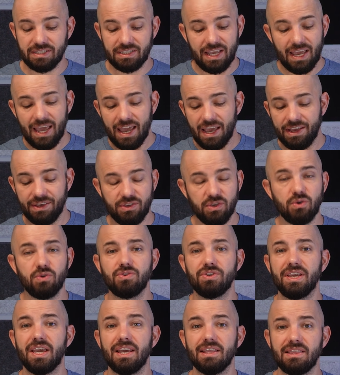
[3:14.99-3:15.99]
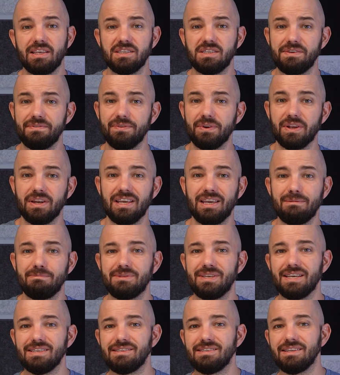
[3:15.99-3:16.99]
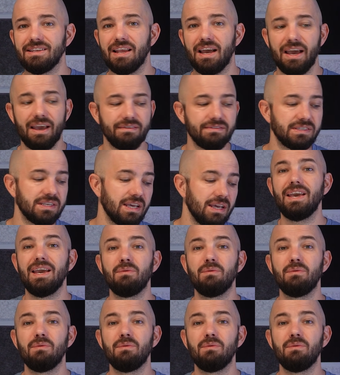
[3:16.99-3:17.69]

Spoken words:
Say, hey, you should get this if you're going to keep testing knives.